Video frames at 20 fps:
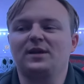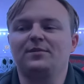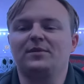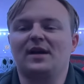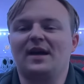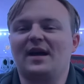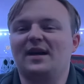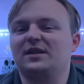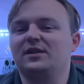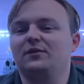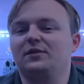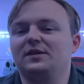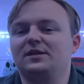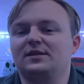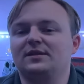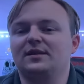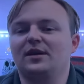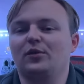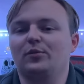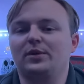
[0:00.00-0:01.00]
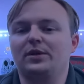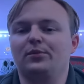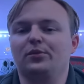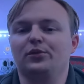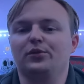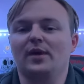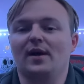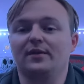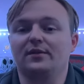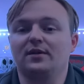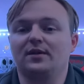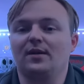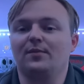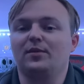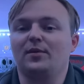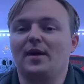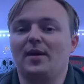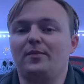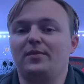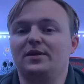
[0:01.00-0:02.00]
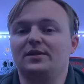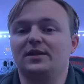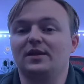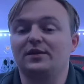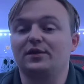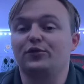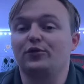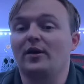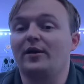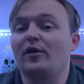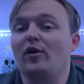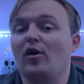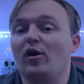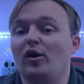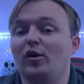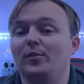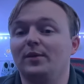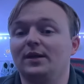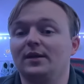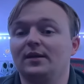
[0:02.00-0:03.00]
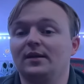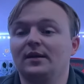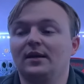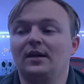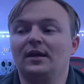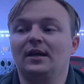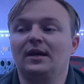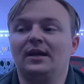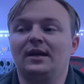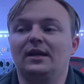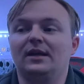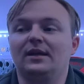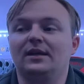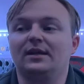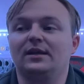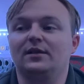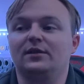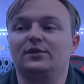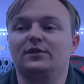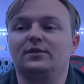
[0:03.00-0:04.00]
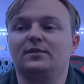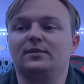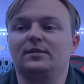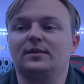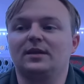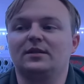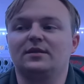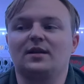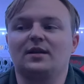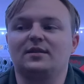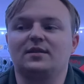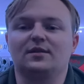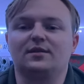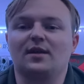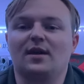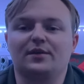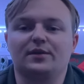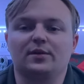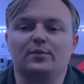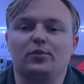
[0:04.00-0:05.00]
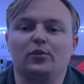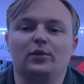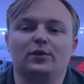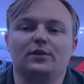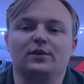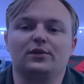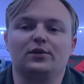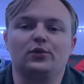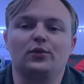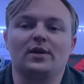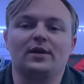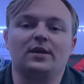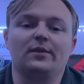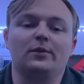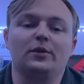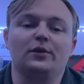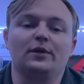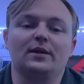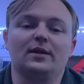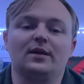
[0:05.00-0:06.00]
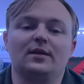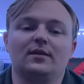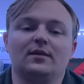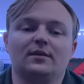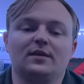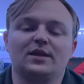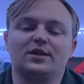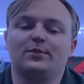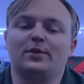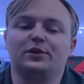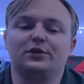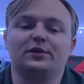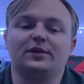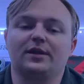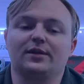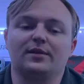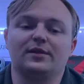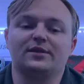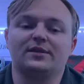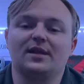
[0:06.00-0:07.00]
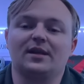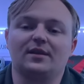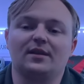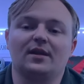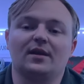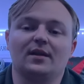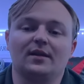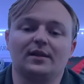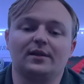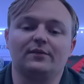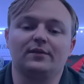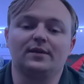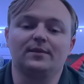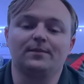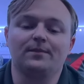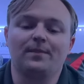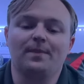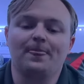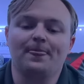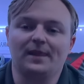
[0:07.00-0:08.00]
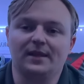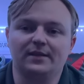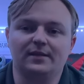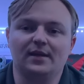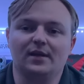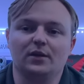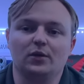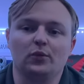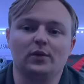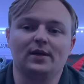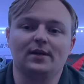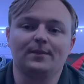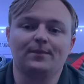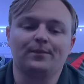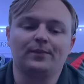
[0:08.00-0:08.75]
actively tell people not to come to my business and try to harm it, is that does not support the 2A community, especially in the state that I live in Delaware.